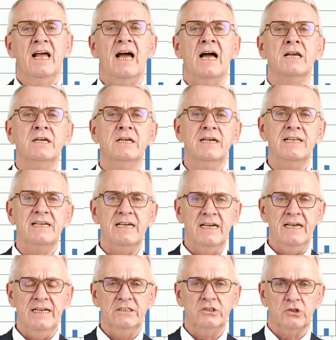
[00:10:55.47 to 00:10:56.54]
and
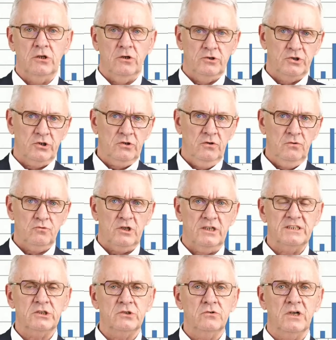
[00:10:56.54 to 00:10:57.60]
leads,
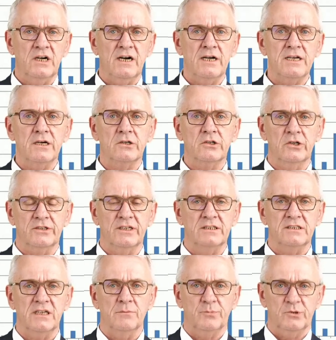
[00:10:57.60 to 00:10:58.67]
logical-wise, to higher
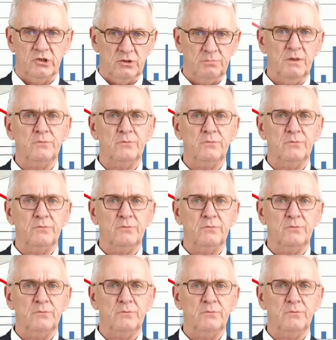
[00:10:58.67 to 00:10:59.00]
cutting temperatures.